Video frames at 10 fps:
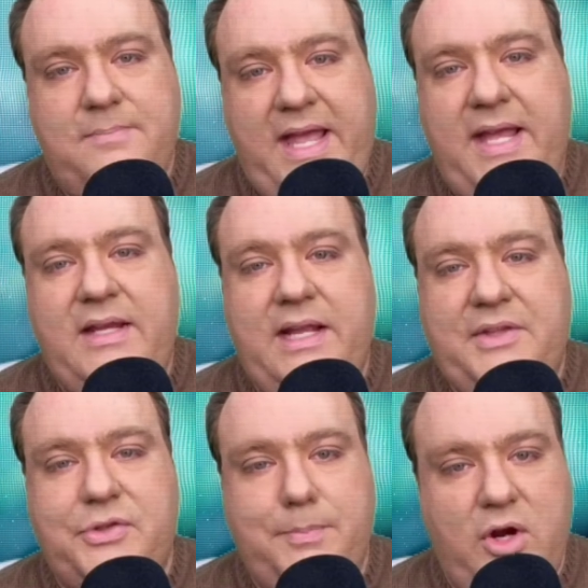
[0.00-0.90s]
been
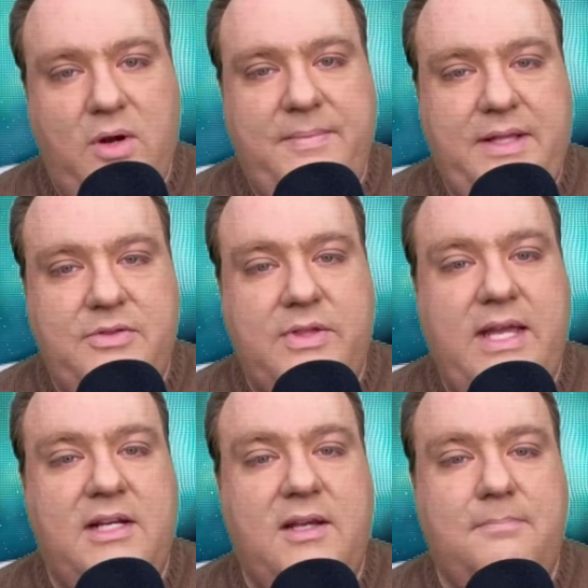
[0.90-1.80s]
experiments
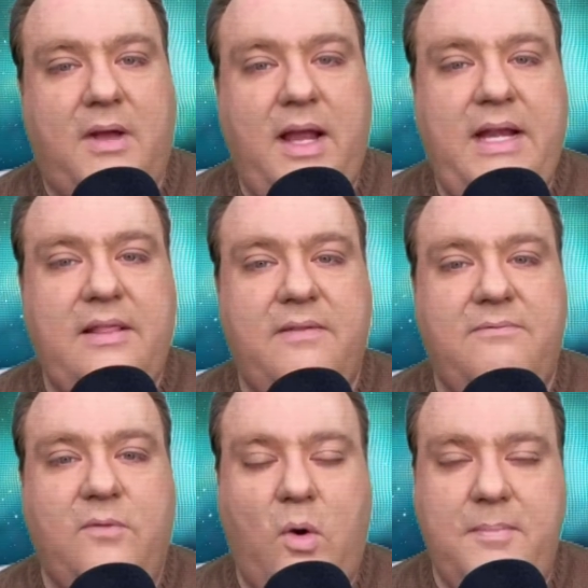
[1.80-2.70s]
in combining the
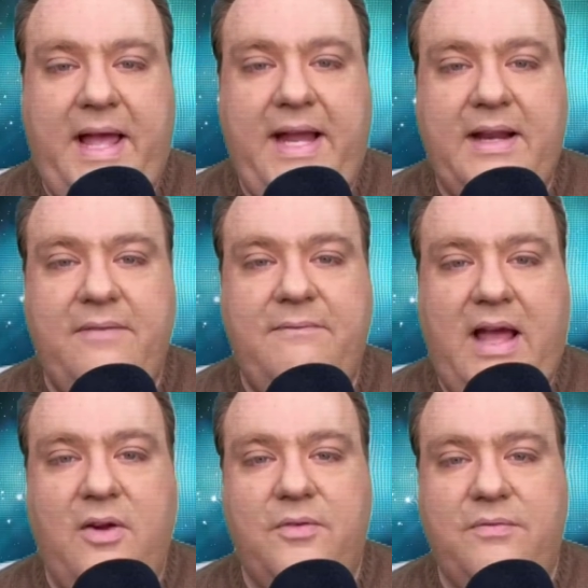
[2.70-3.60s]
format of
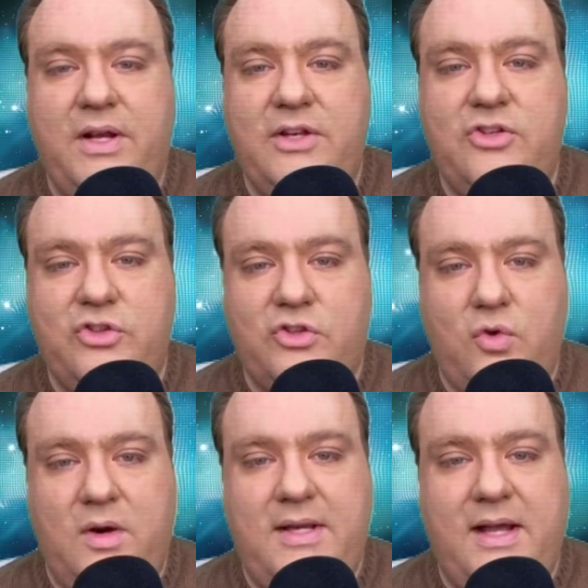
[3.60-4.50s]
found footage
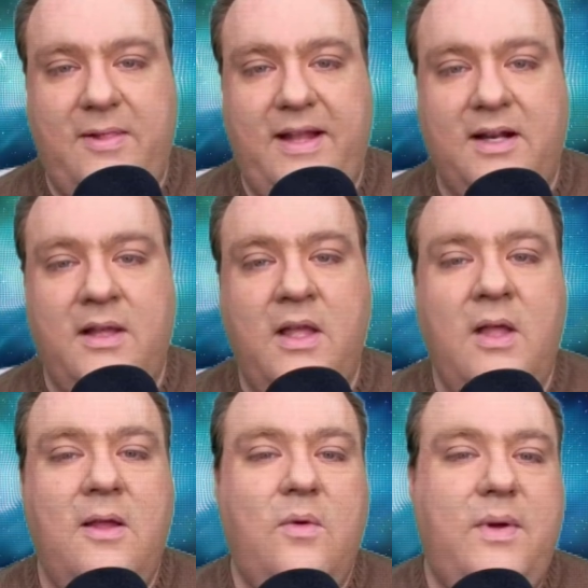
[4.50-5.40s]
storytelling
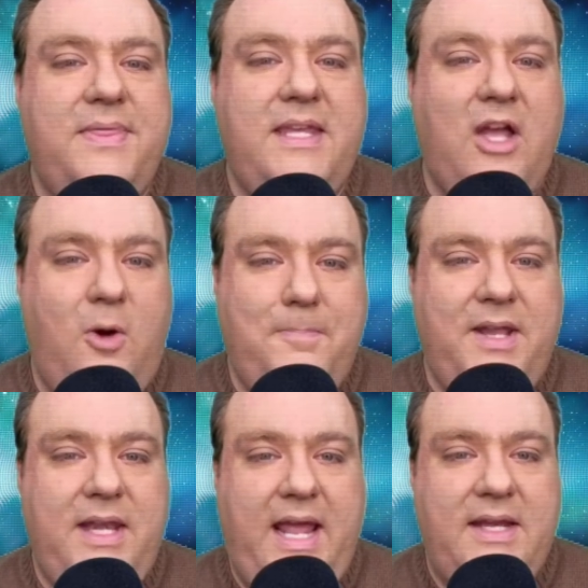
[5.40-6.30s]
with the
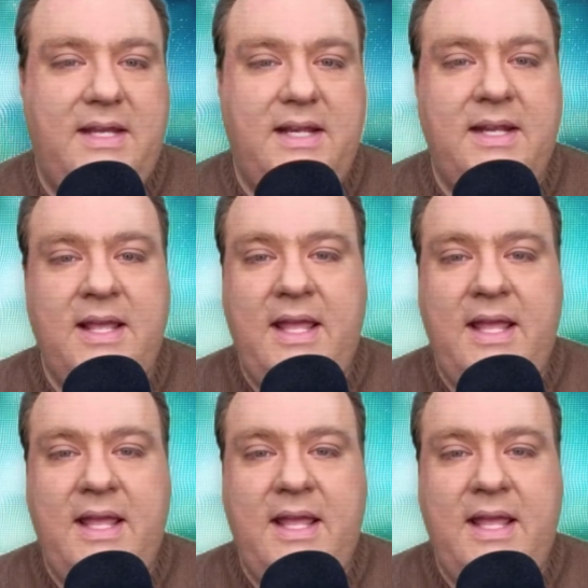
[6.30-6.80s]
open ended,